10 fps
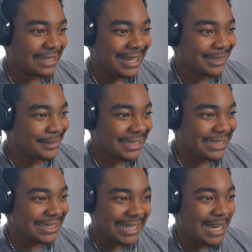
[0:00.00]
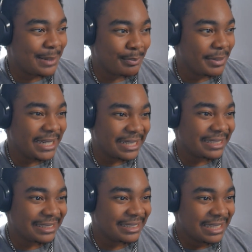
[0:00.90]
I don't see this game
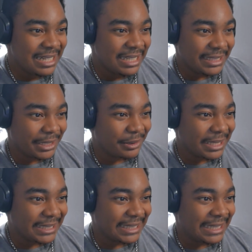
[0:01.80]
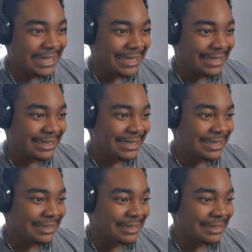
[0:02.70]
being no less than an 8 out of 10.